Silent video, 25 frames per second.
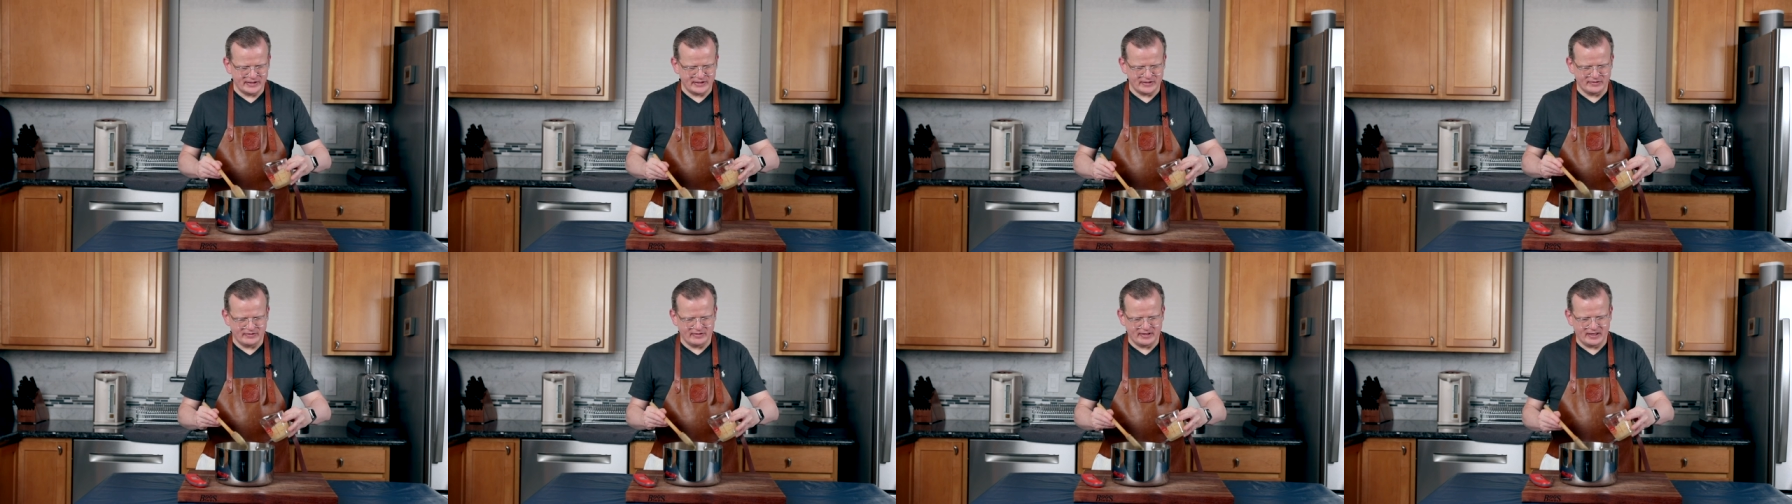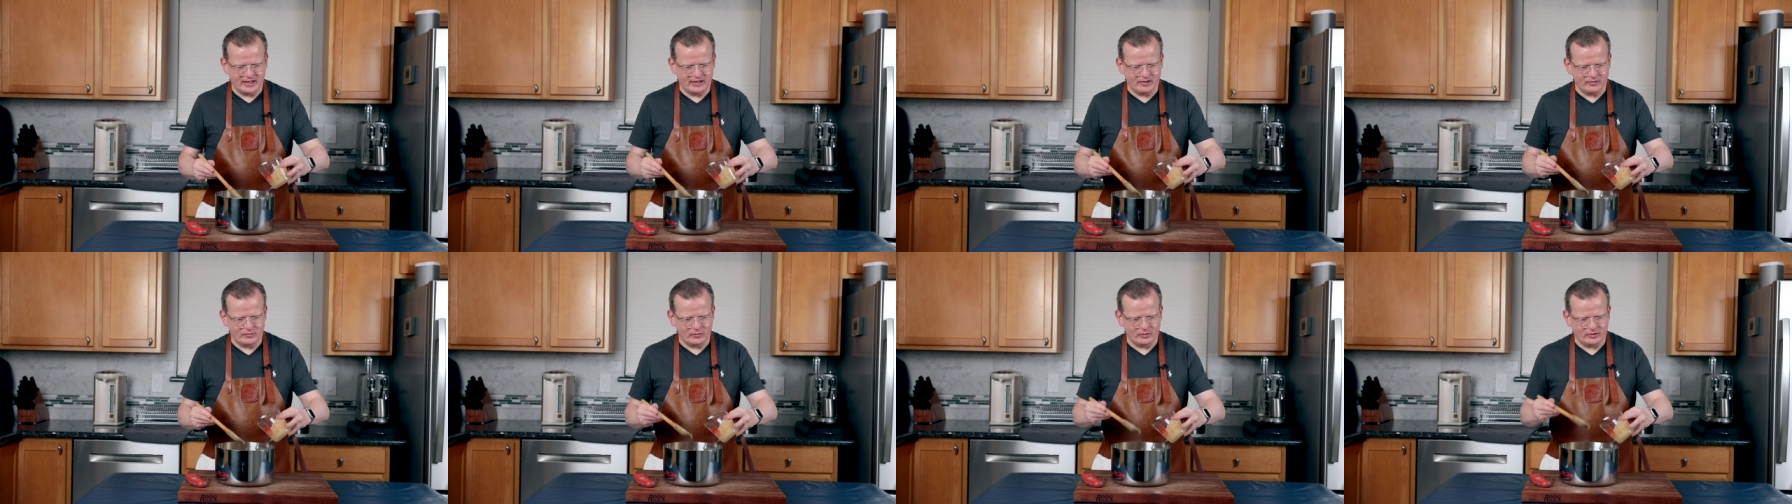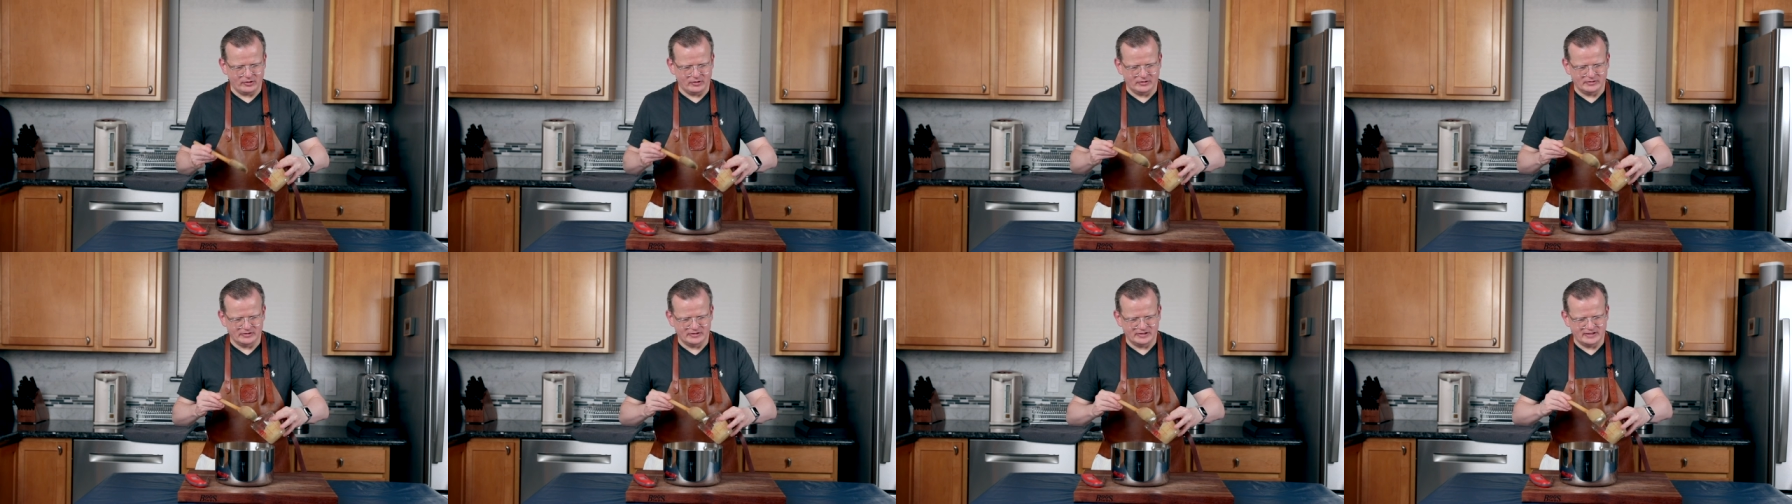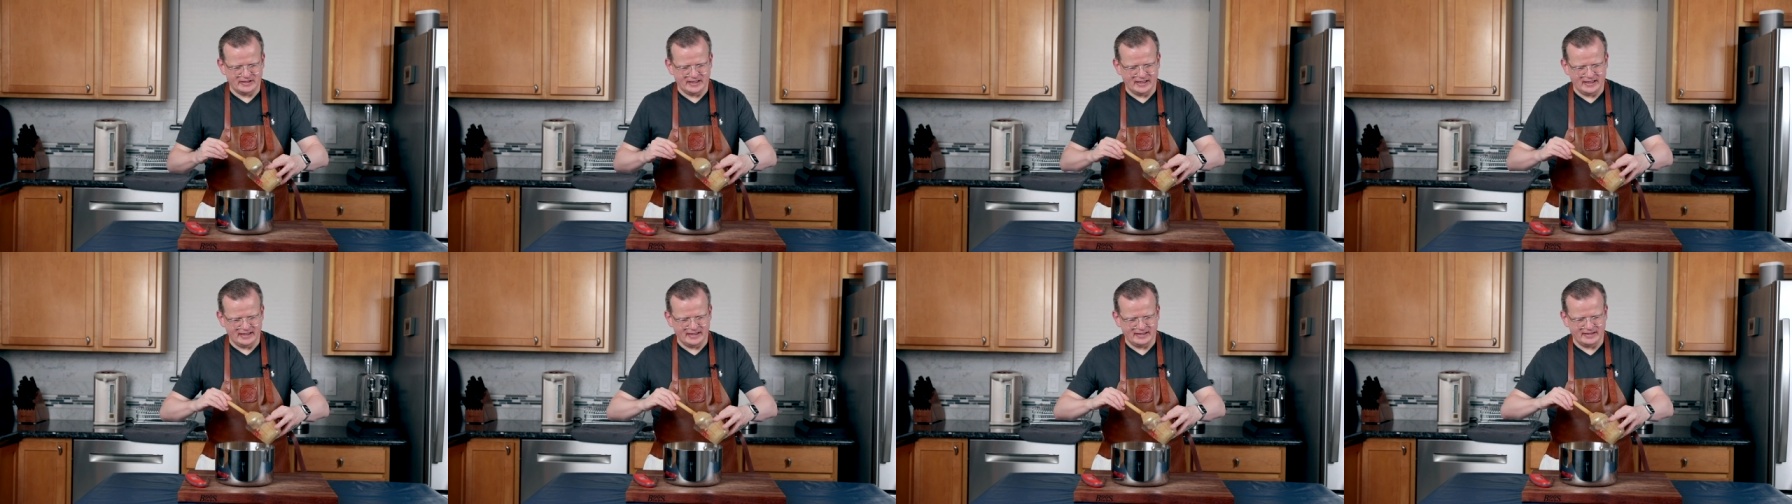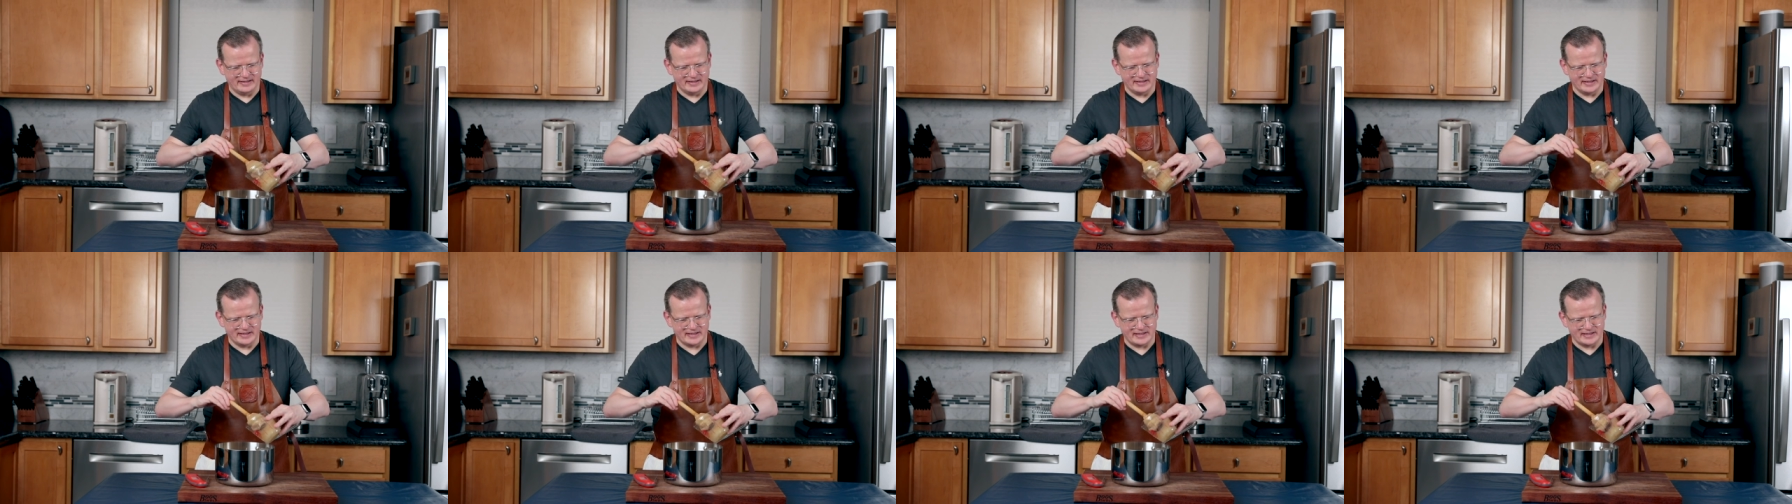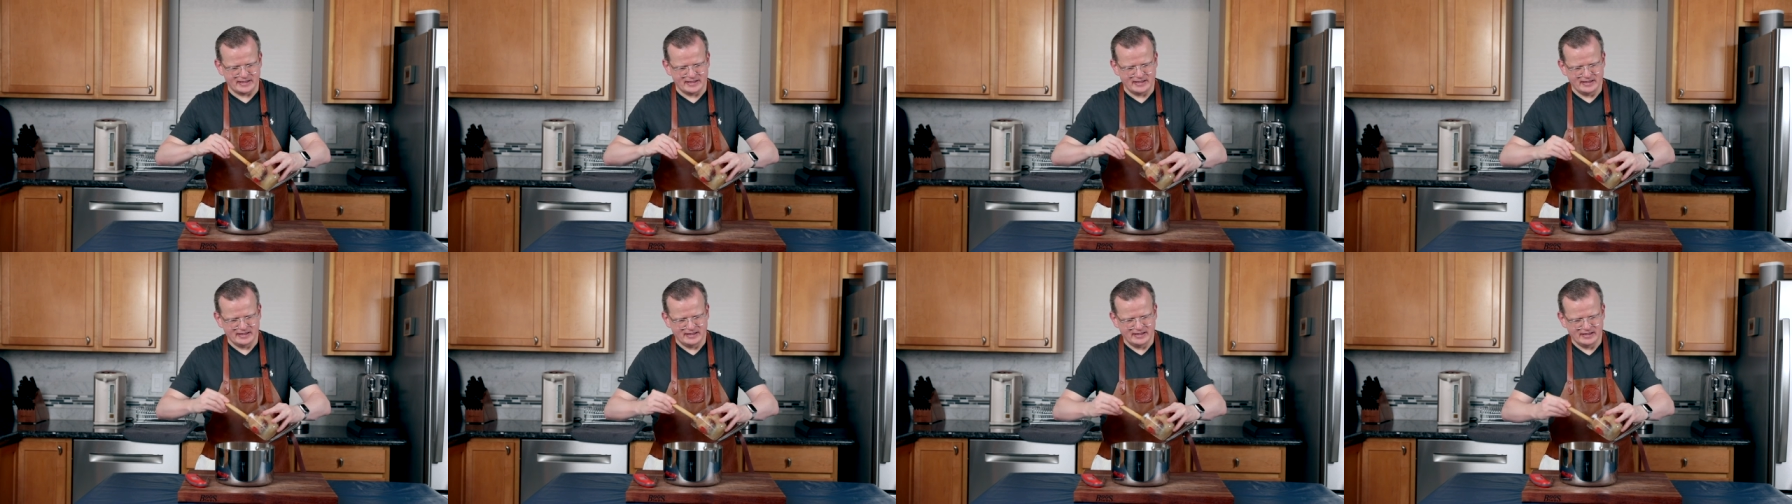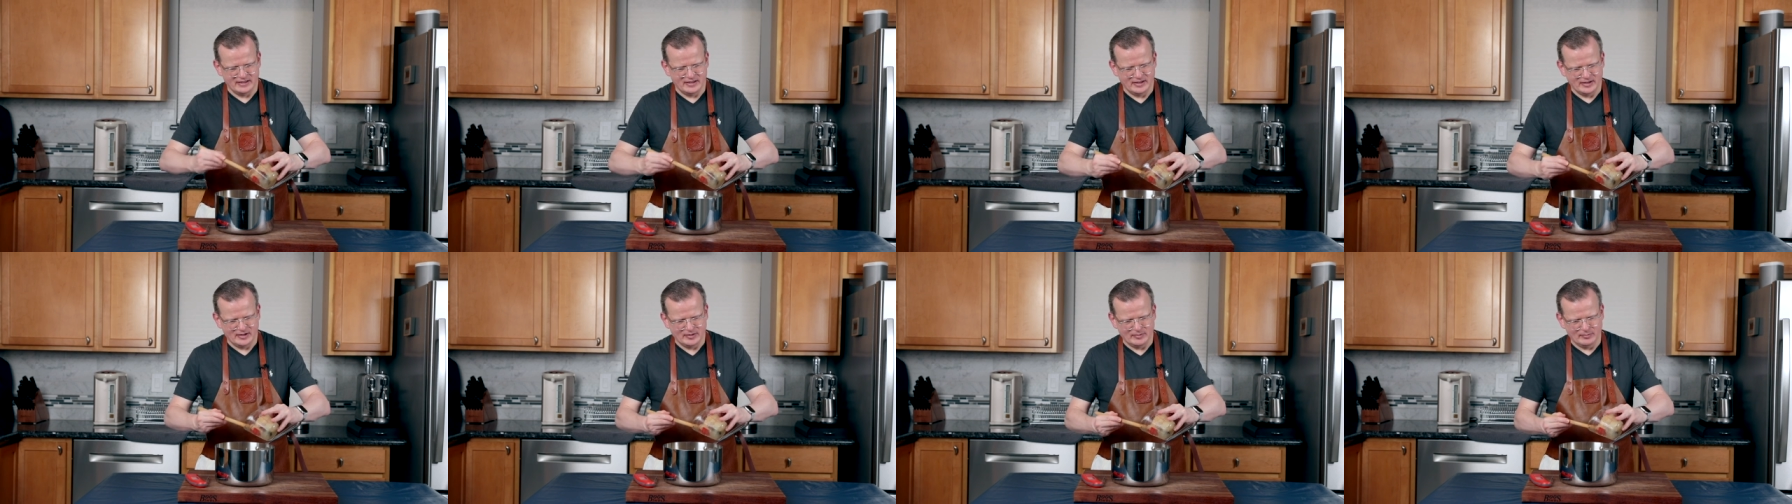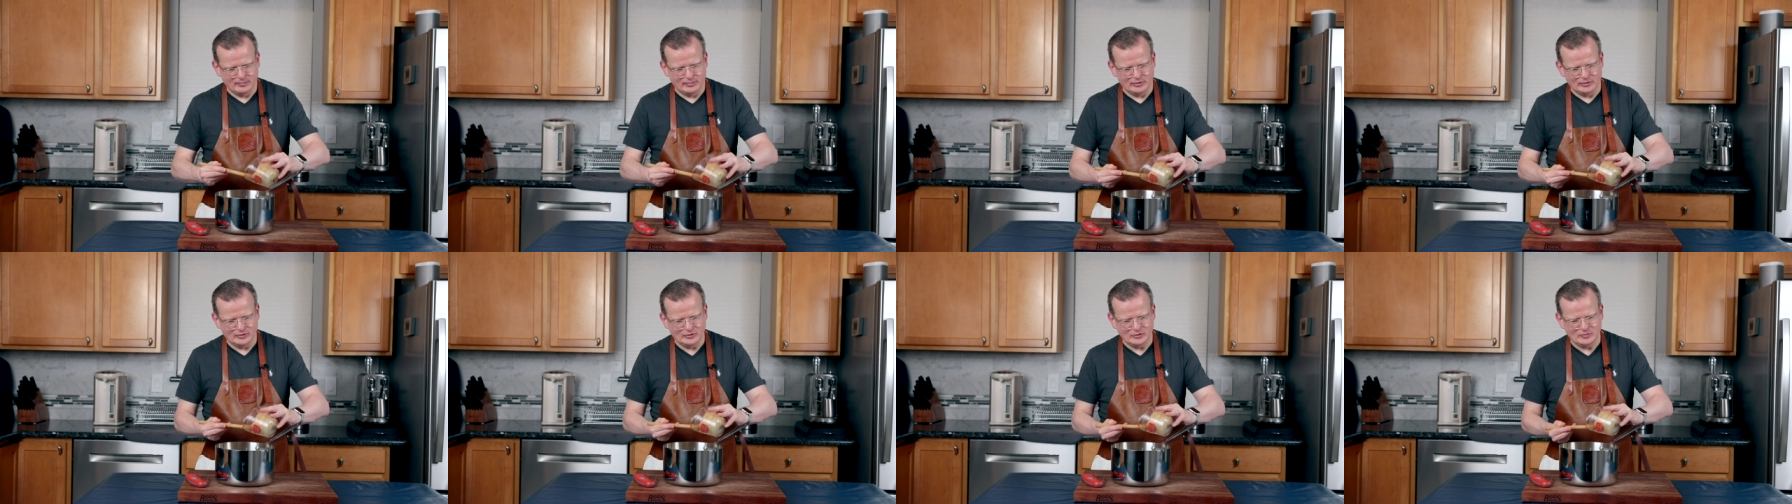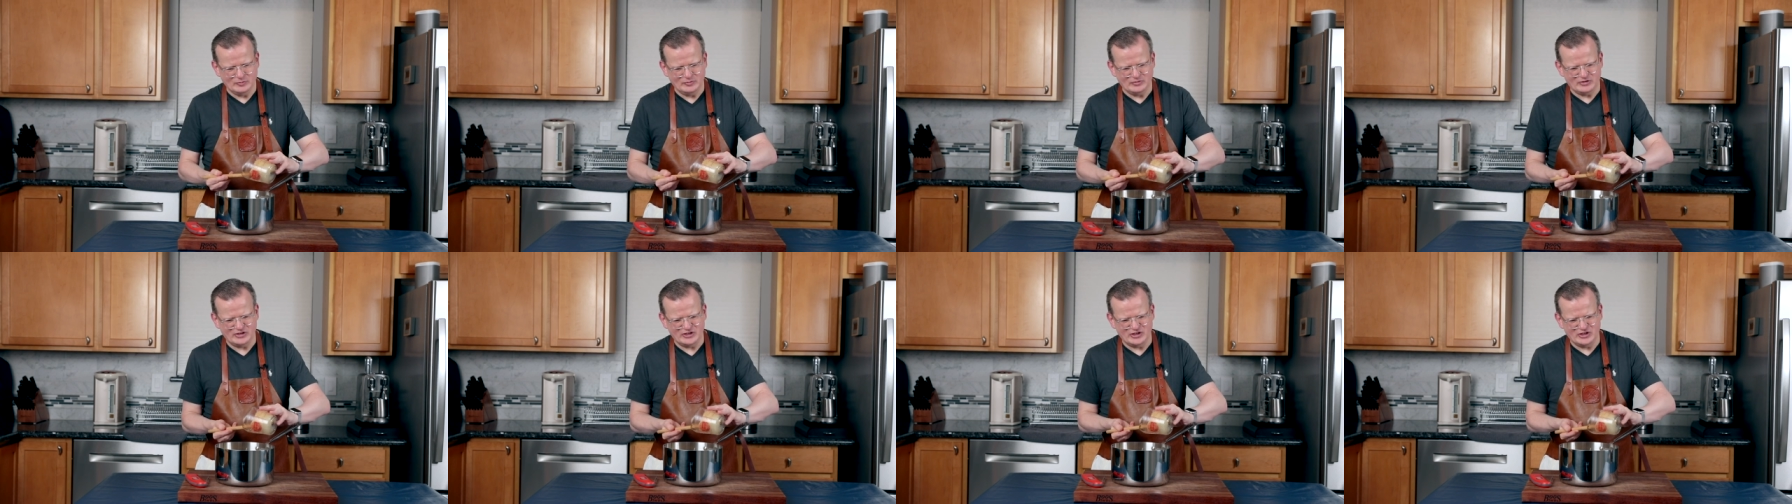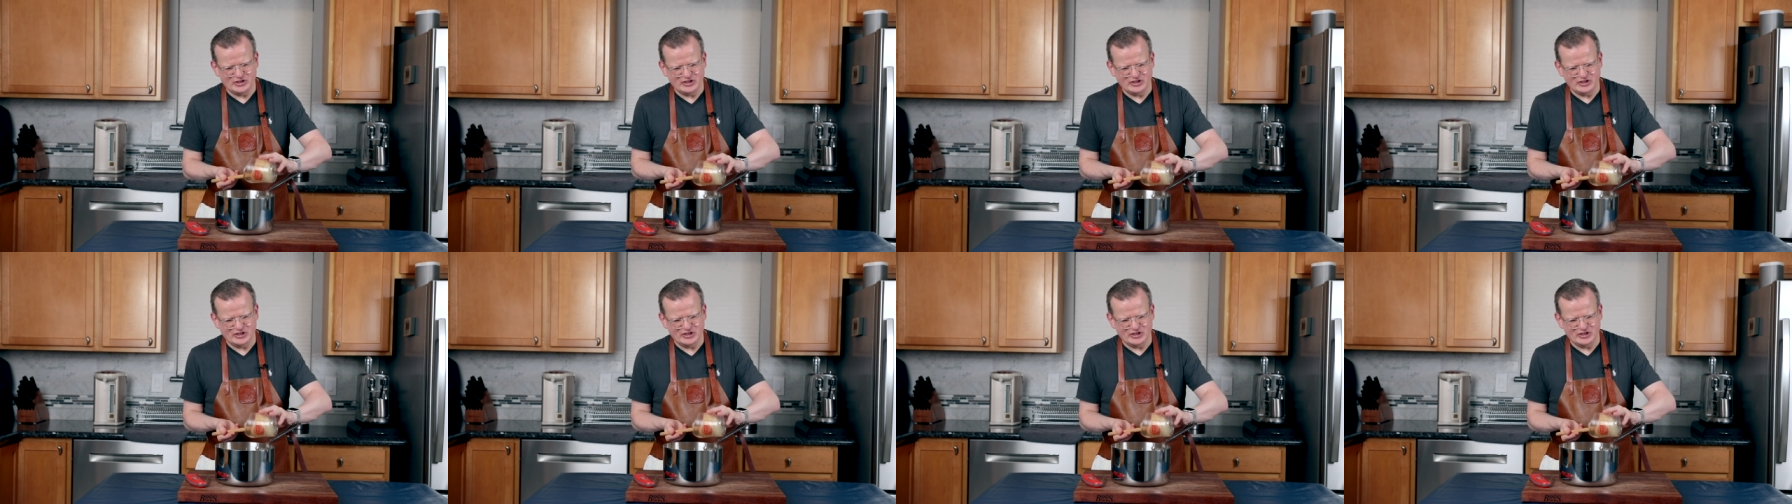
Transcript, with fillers: So now we're going to take this bloomed